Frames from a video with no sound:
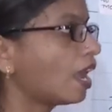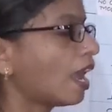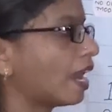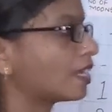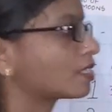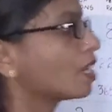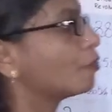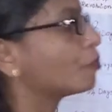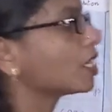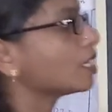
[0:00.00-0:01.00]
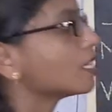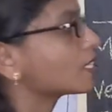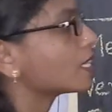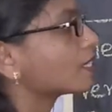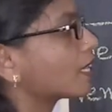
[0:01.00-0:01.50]
As Venus
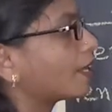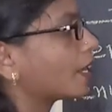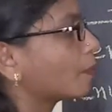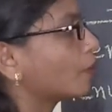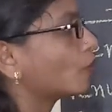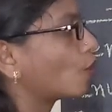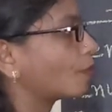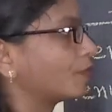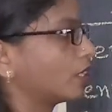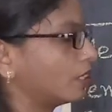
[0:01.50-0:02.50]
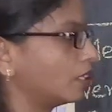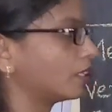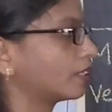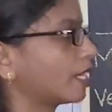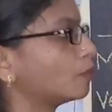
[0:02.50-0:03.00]
is a neighbor of the
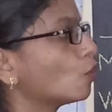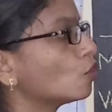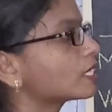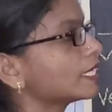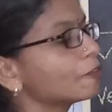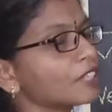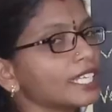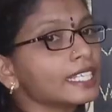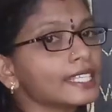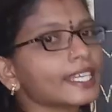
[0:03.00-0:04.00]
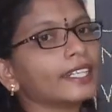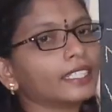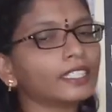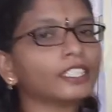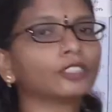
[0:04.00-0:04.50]
Earth and mostly Venus and
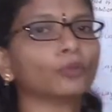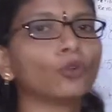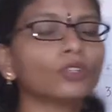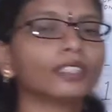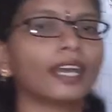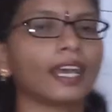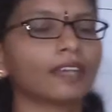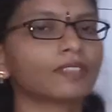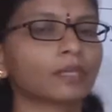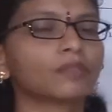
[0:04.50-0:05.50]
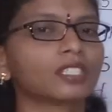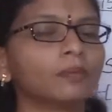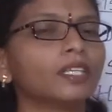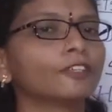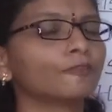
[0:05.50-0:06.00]
Earth both have some
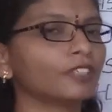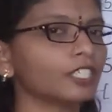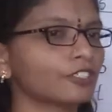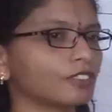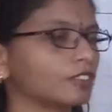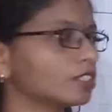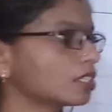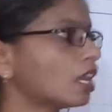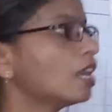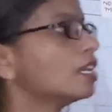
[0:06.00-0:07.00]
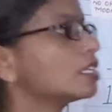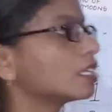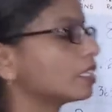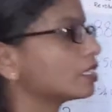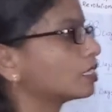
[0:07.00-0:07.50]
similar features,
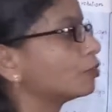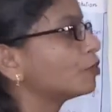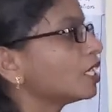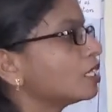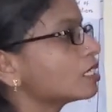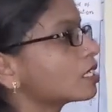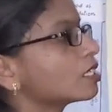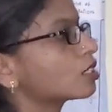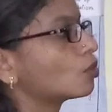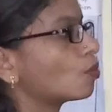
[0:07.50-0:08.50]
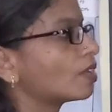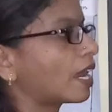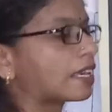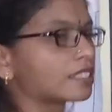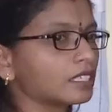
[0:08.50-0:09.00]
the Venus is known
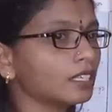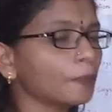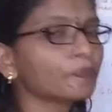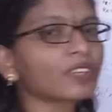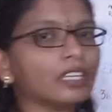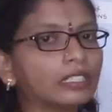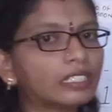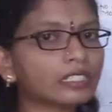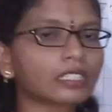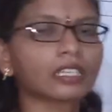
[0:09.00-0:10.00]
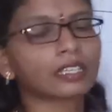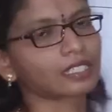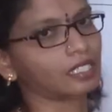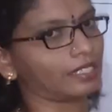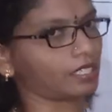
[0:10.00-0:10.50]
as the Earth's
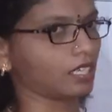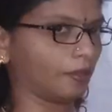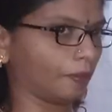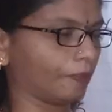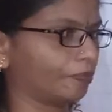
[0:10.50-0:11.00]
sister.